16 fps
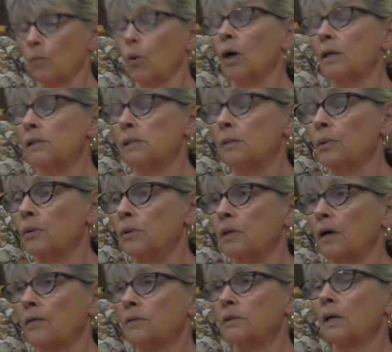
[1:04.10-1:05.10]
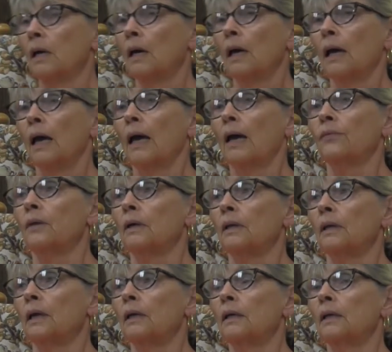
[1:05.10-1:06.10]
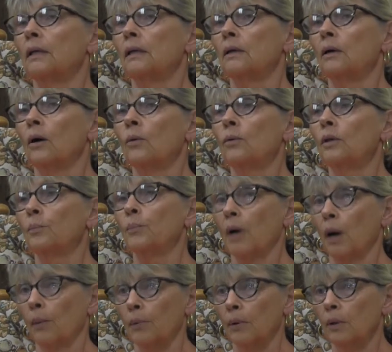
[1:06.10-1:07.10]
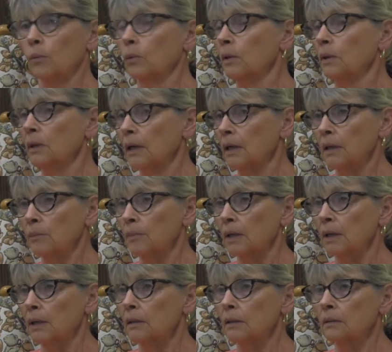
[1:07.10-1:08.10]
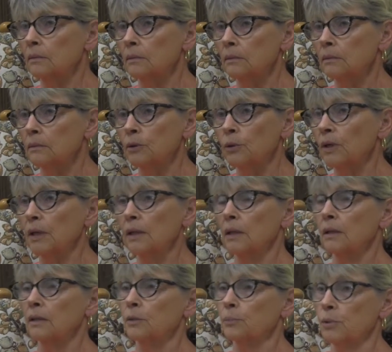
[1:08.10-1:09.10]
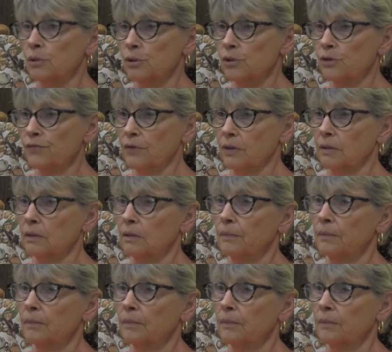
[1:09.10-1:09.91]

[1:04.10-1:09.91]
was the post office, and the lady that owned the property wouldn't let anybody do anything to preserve it,